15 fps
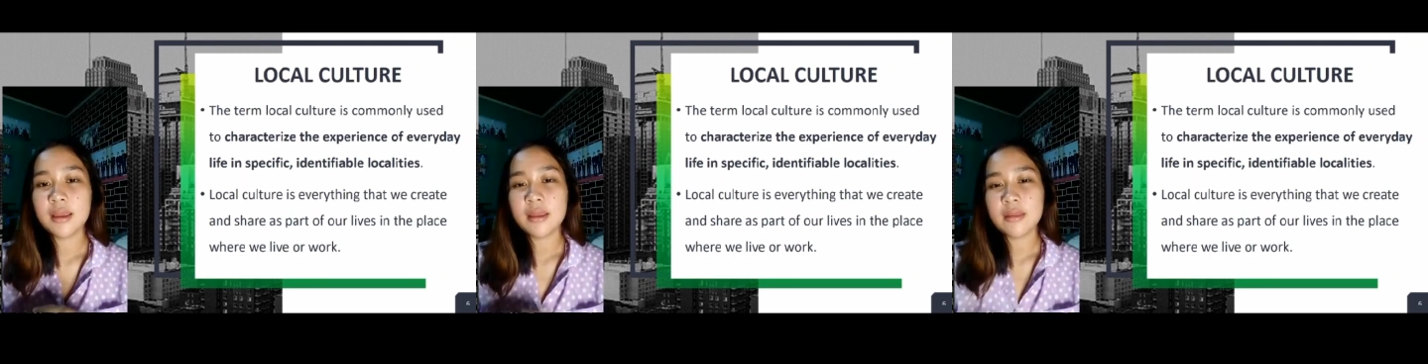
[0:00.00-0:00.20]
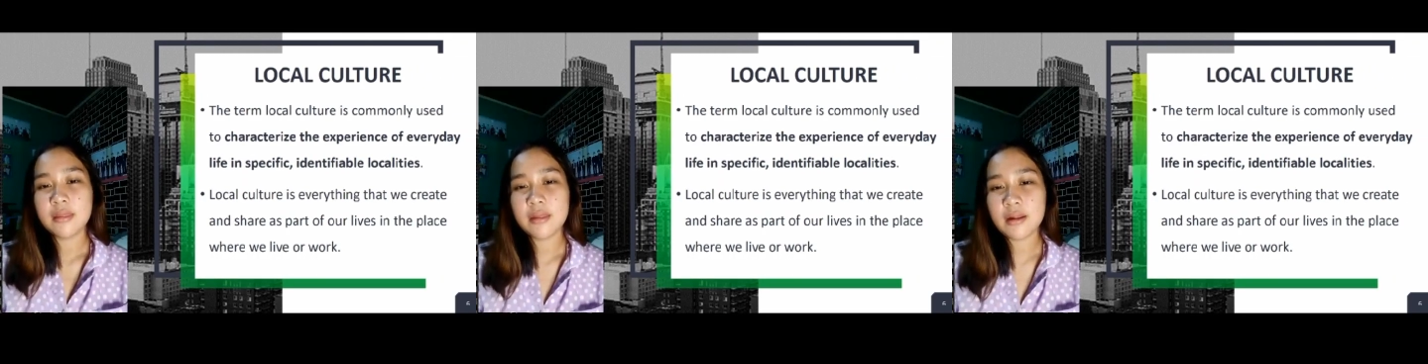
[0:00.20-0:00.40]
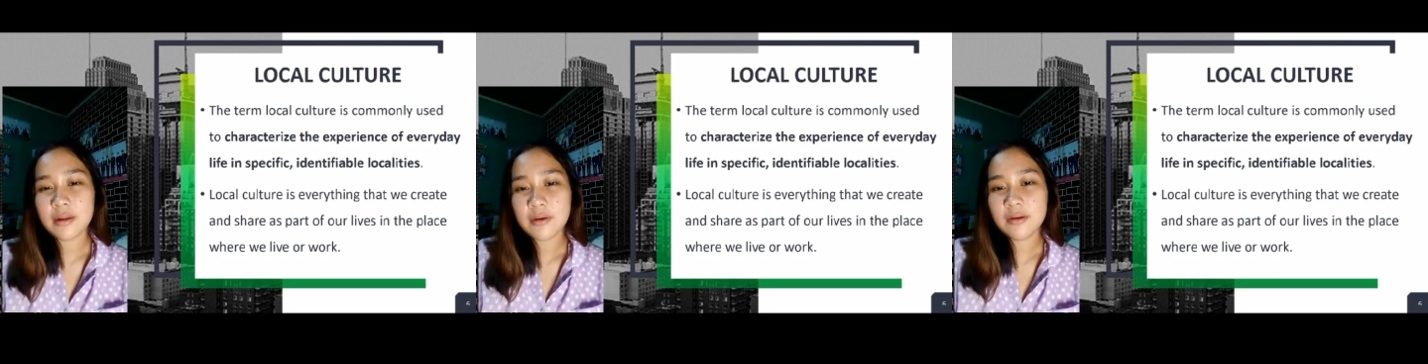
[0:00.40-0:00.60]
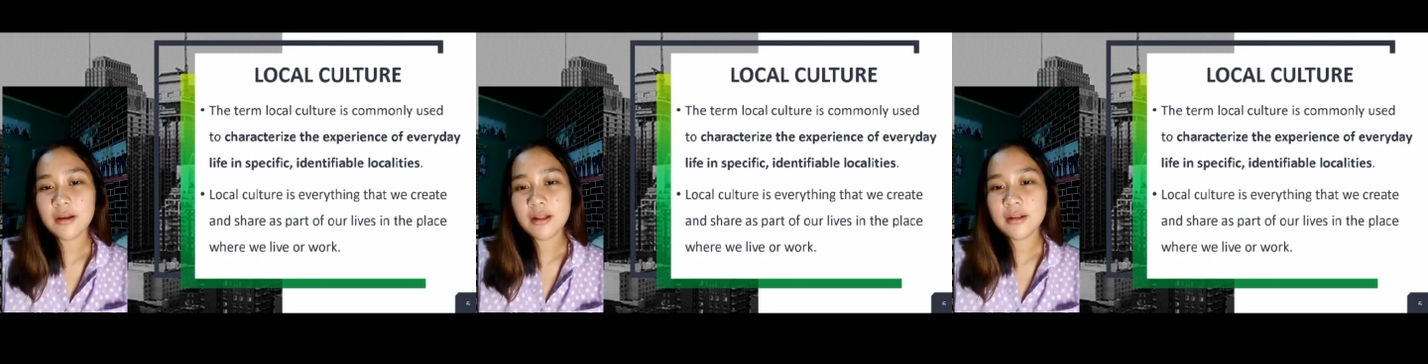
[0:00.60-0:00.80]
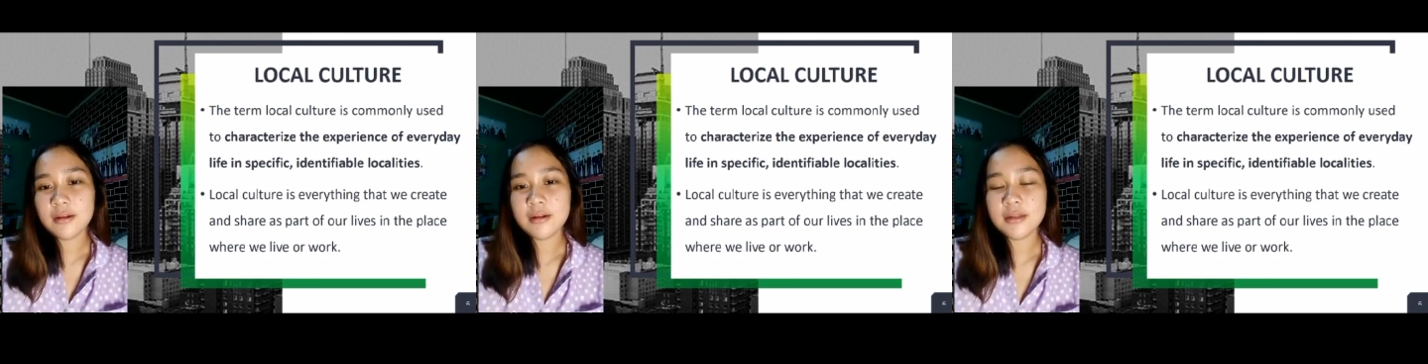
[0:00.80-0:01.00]
The
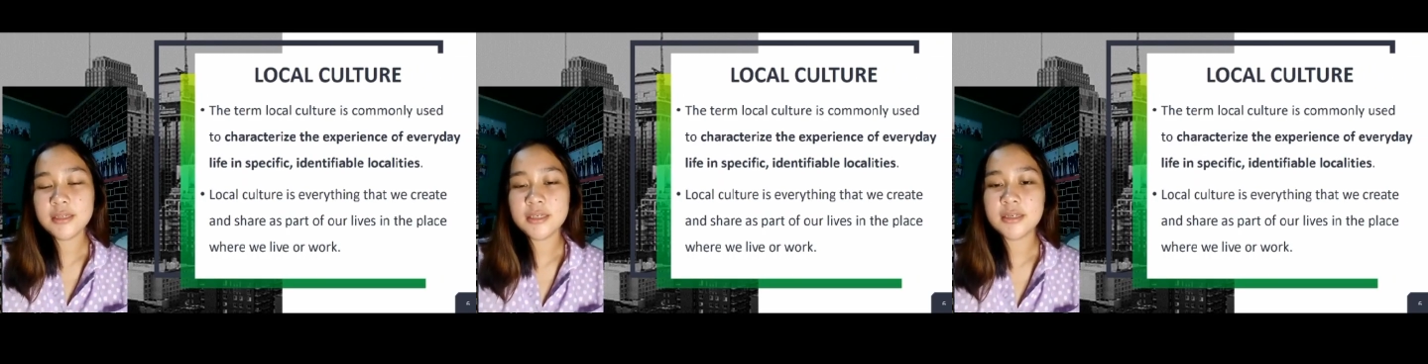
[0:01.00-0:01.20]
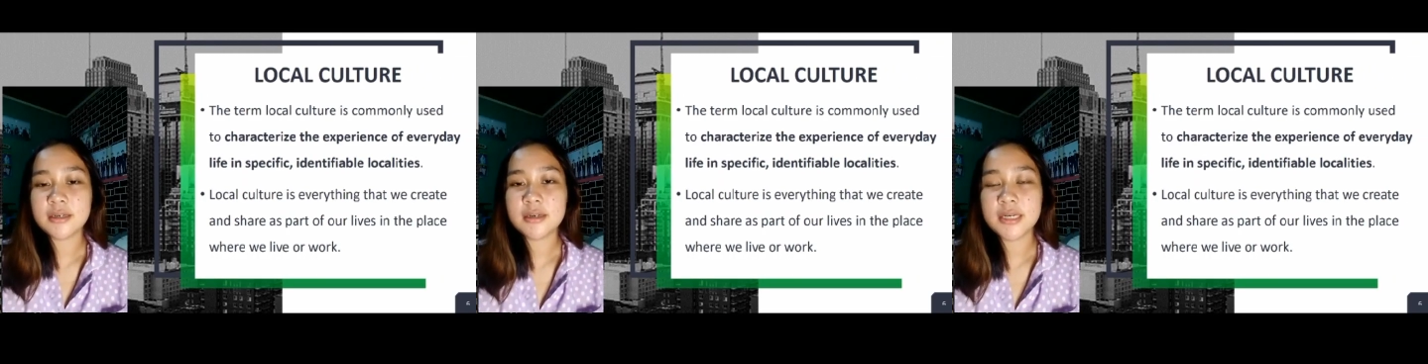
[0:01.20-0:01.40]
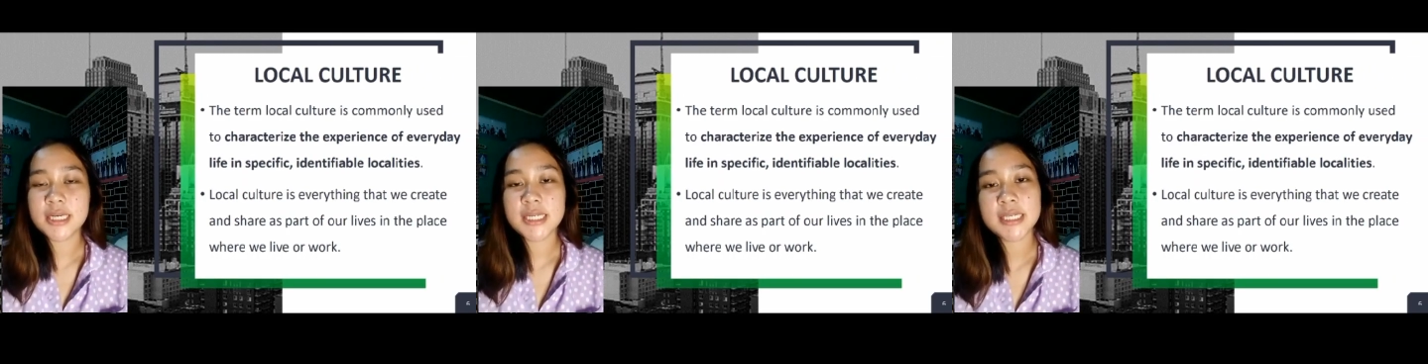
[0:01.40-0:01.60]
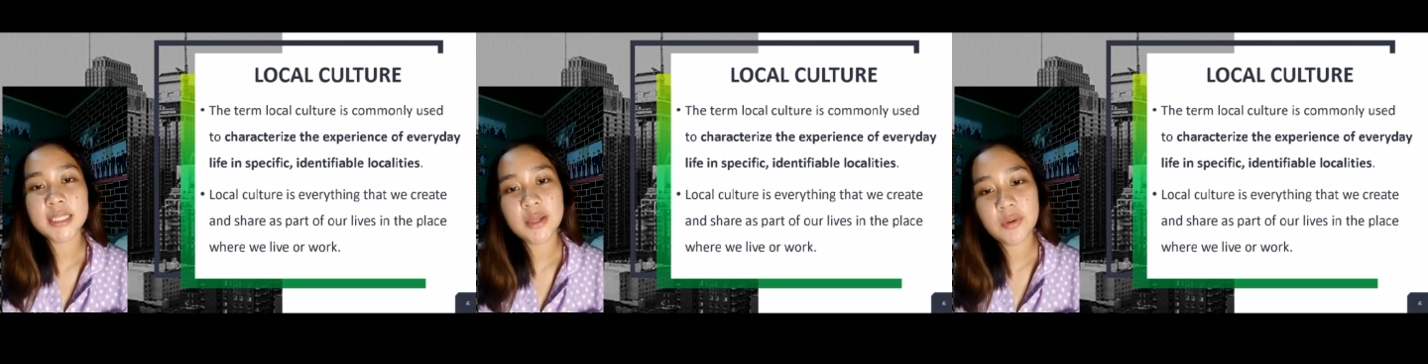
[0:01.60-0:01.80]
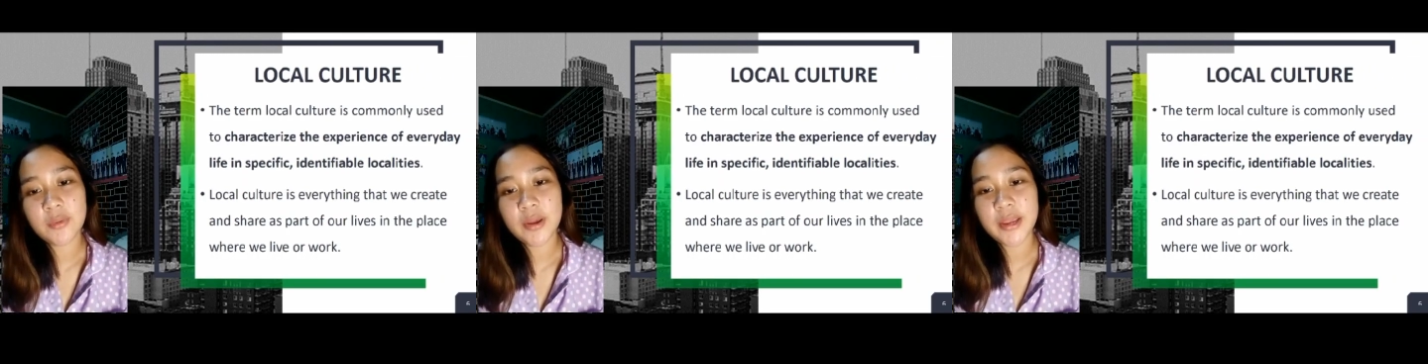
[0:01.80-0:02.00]
local culture is
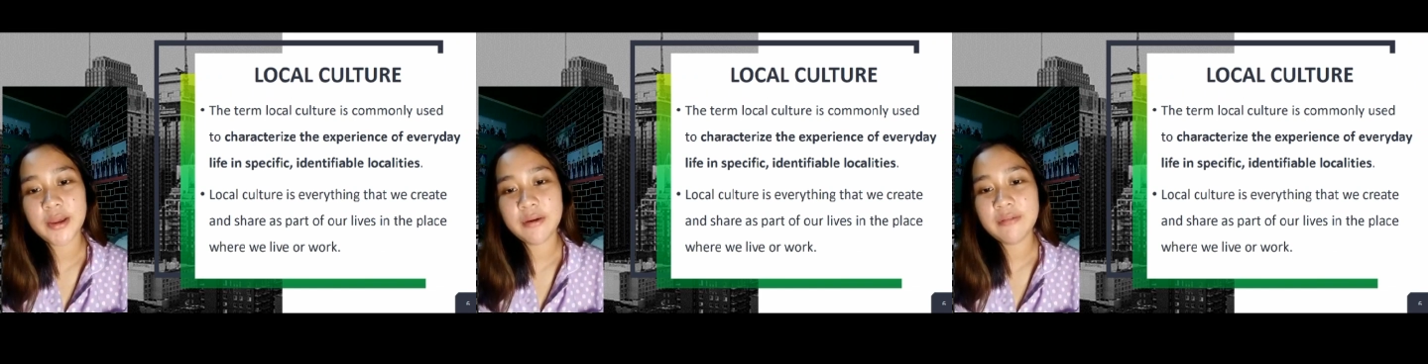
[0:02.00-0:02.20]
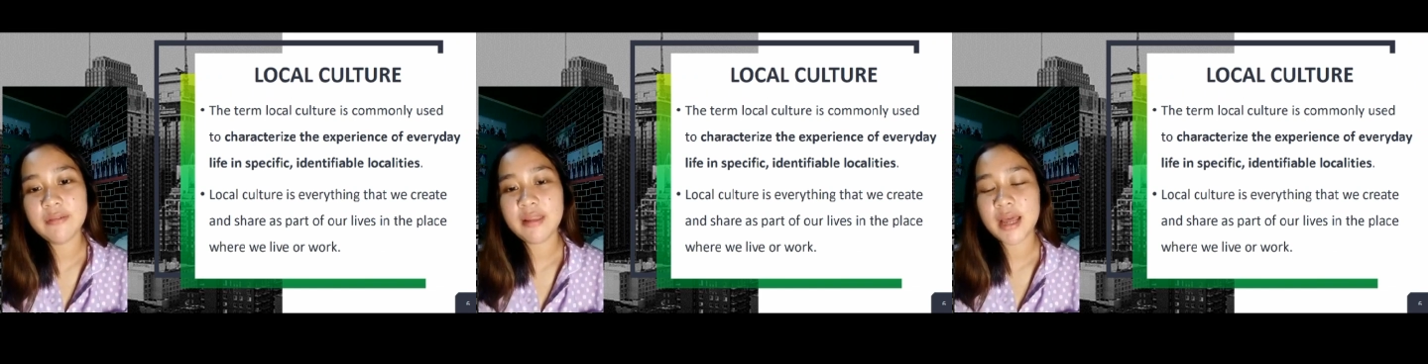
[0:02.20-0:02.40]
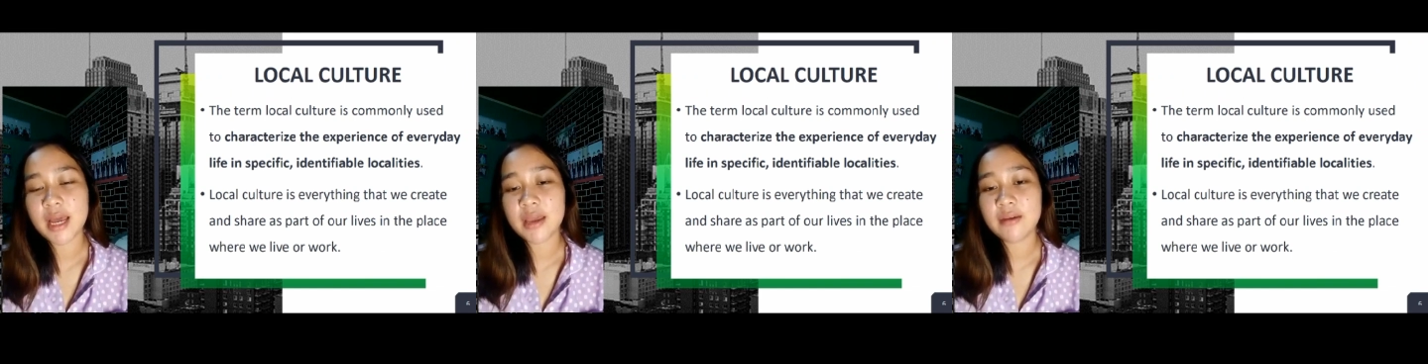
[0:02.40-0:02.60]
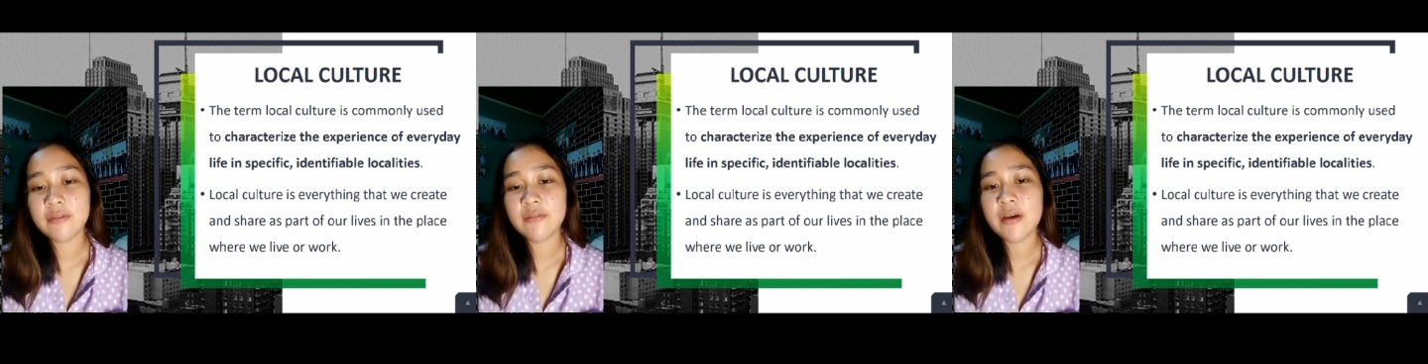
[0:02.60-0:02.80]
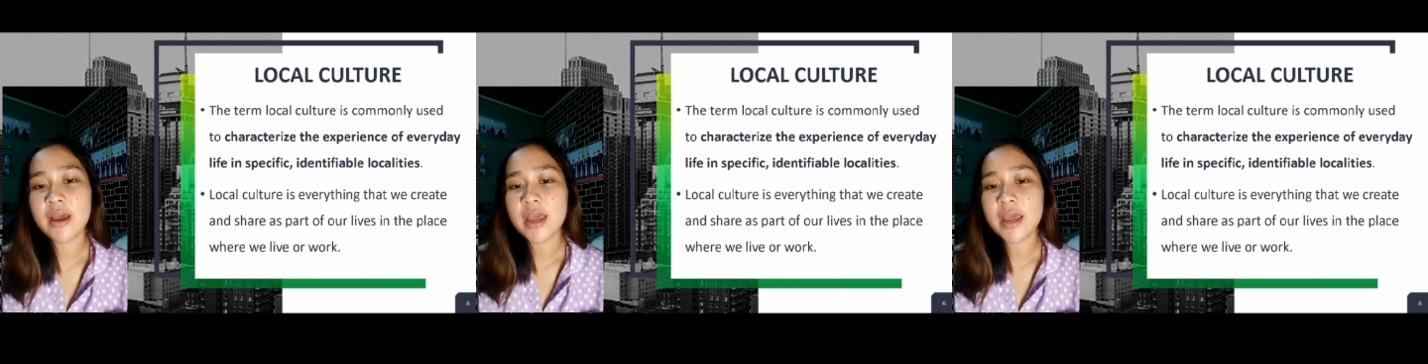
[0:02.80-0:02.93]
the way of life